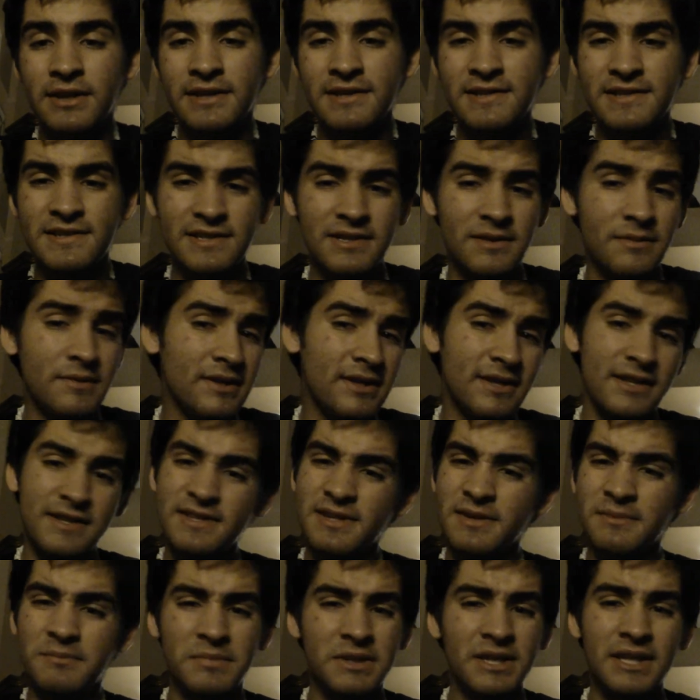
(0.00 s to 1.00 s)
like just somebody that's
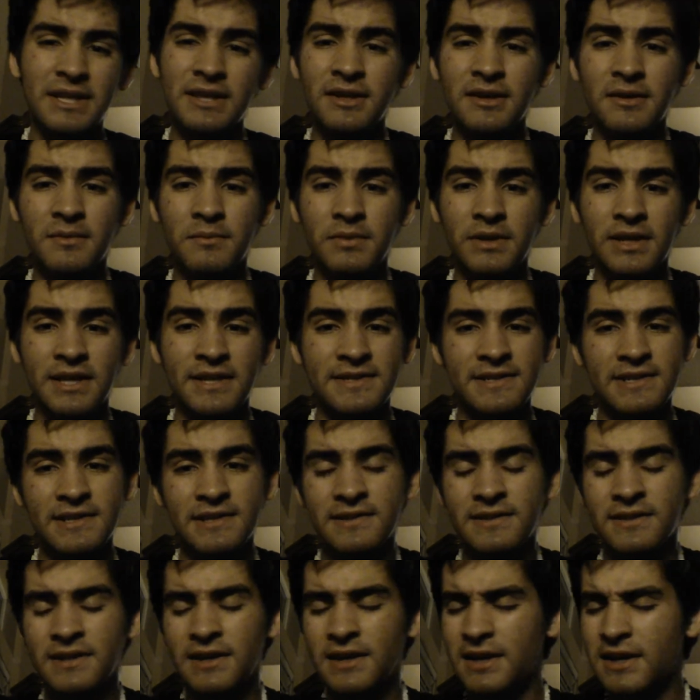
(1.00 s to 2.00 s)
completely
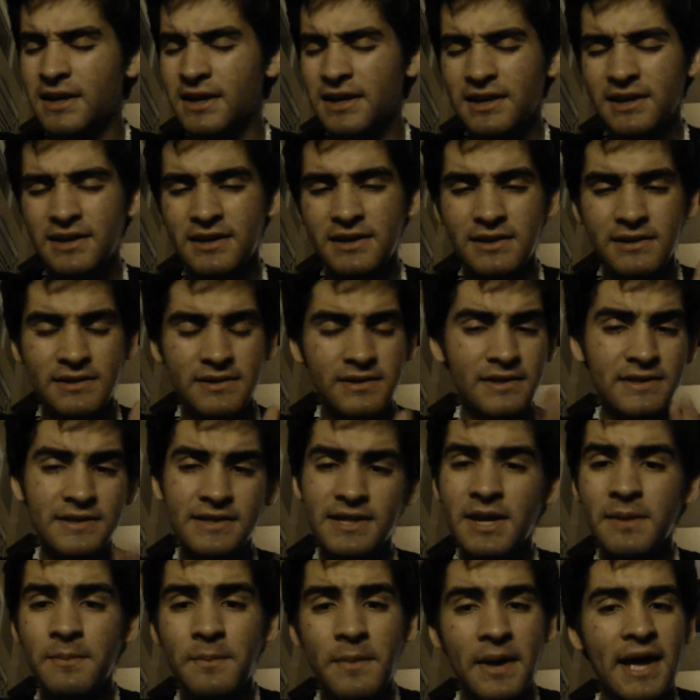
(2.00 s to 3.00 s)
unpleasant,
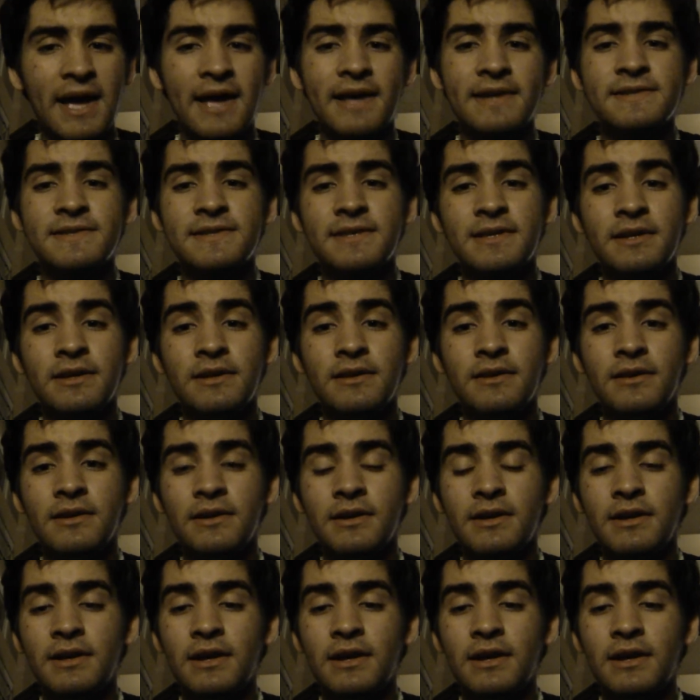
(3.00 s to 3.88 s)
just get past it.